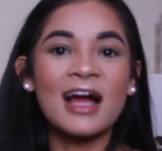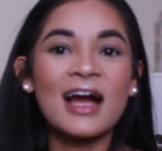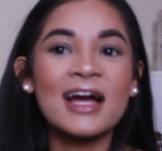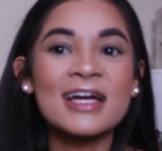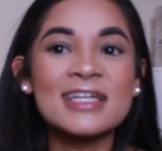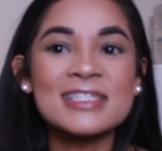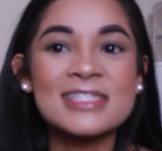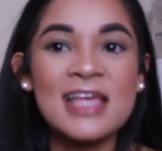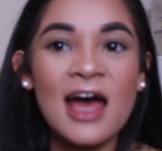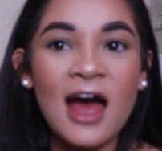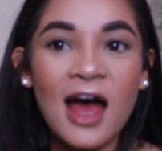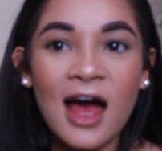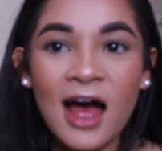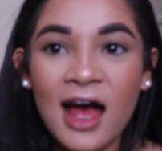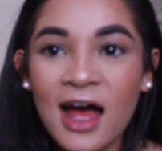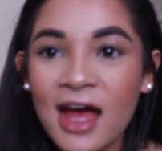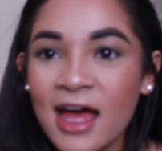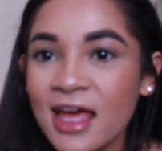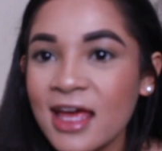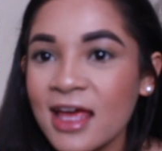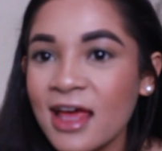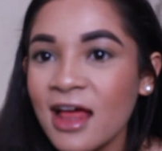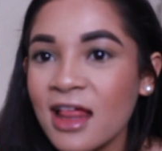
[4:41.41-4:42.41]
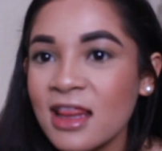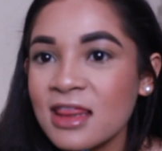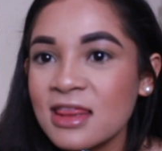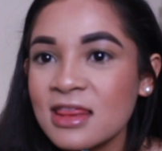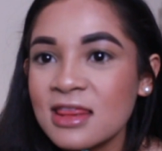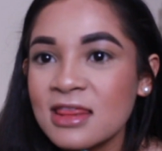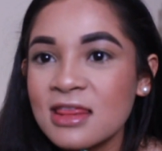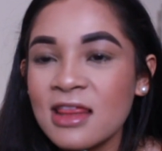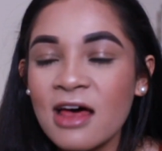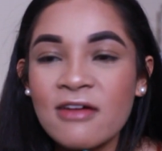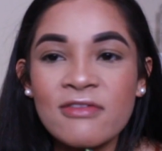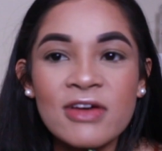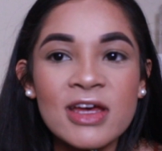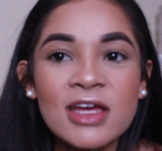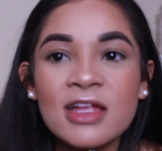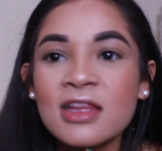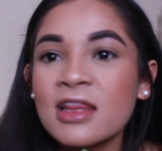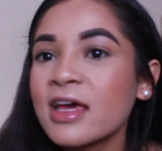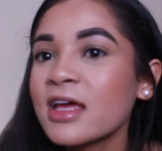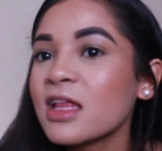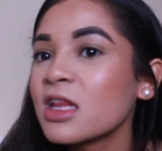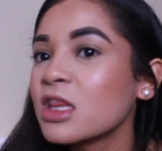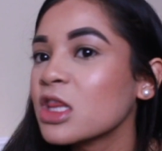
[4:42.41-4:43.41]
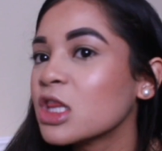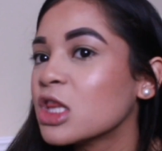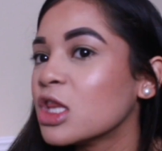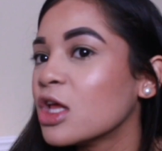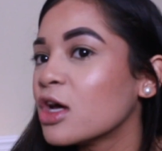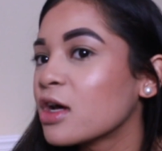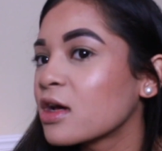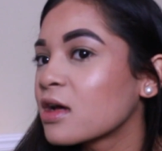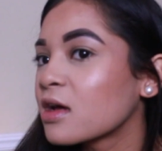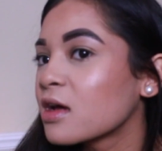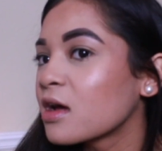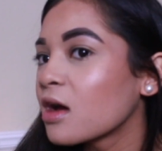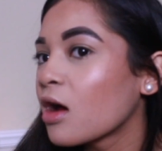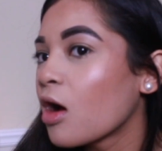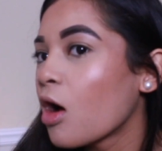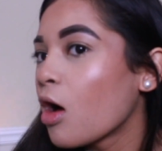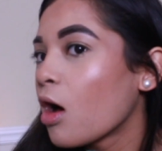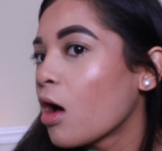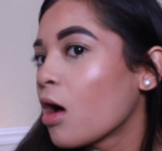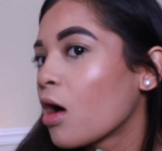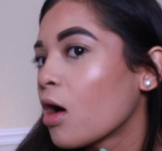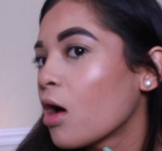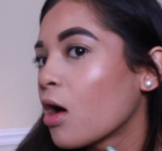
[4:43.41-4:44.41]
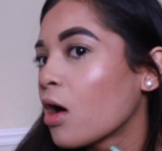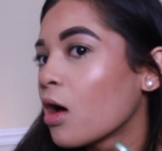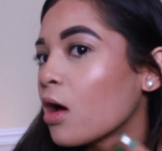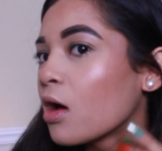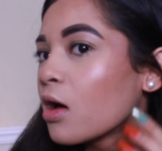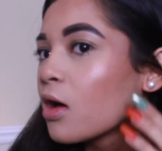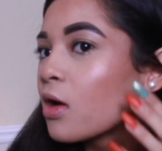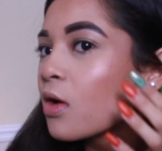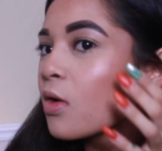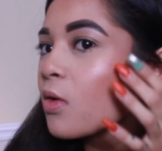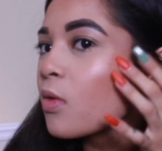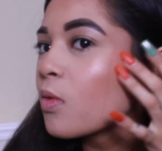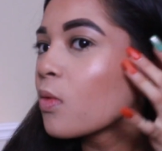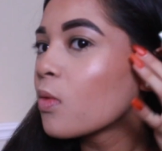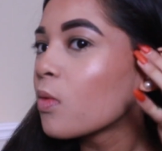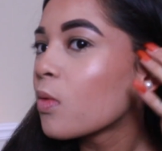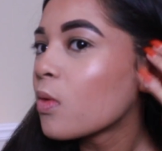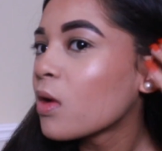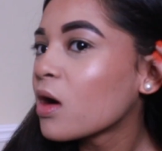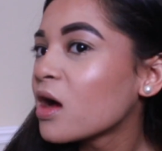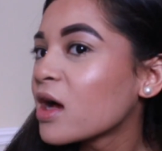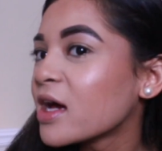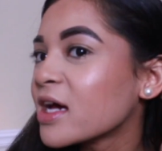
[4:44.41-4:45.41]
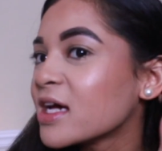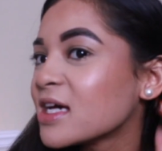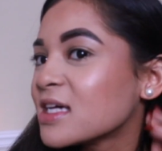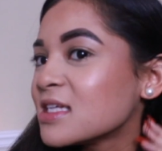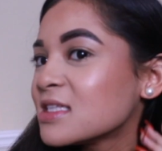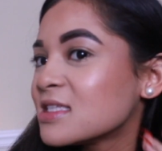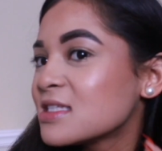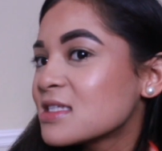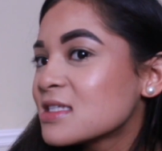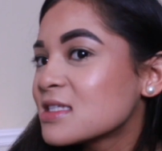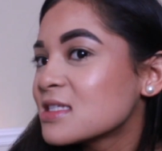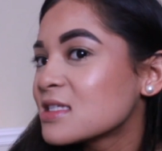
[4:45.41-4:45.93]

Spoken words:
Guys, I love it. Like, look. What?